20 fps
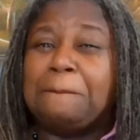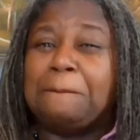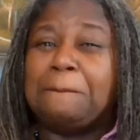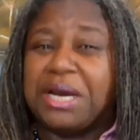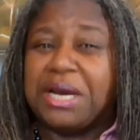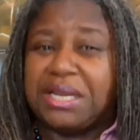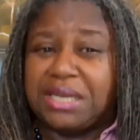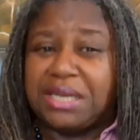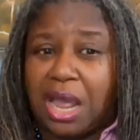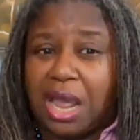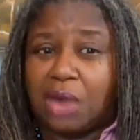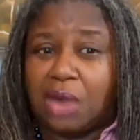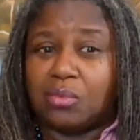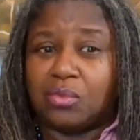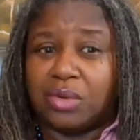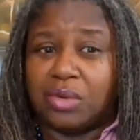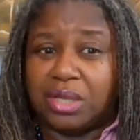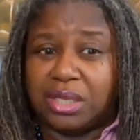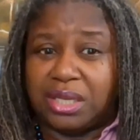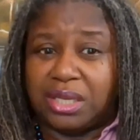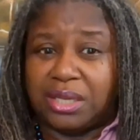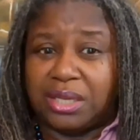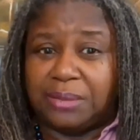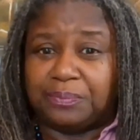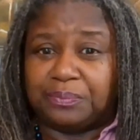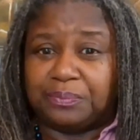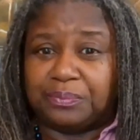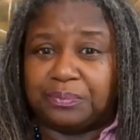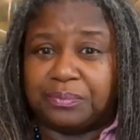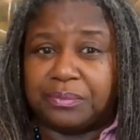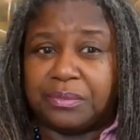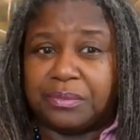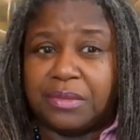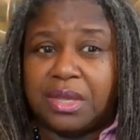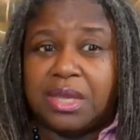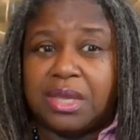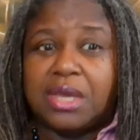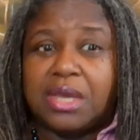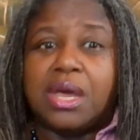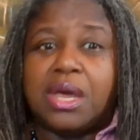but not really.
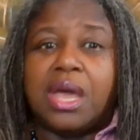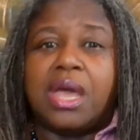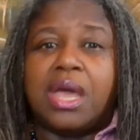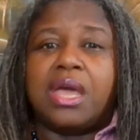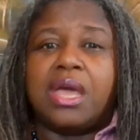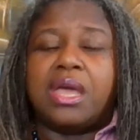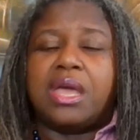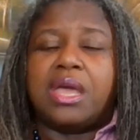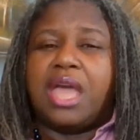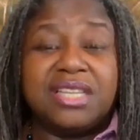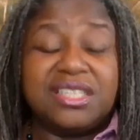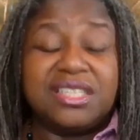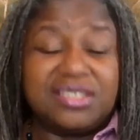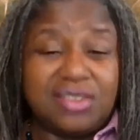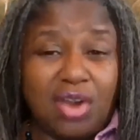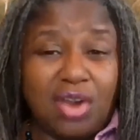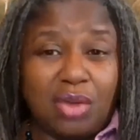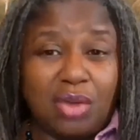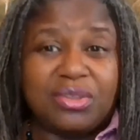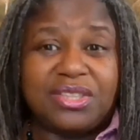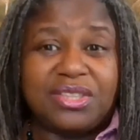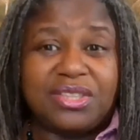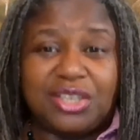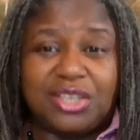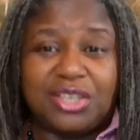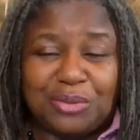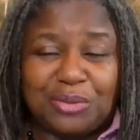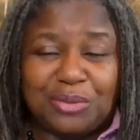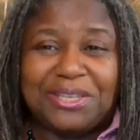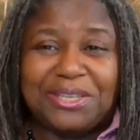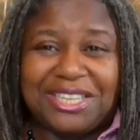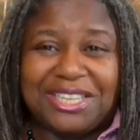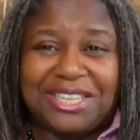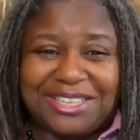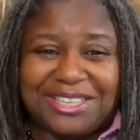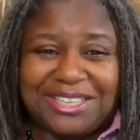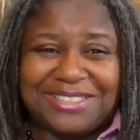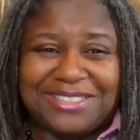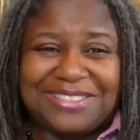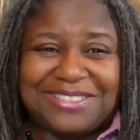Let's start with the human
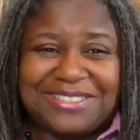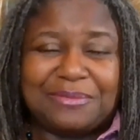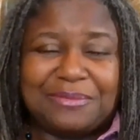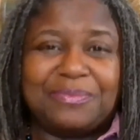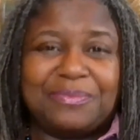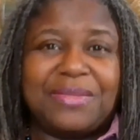needs.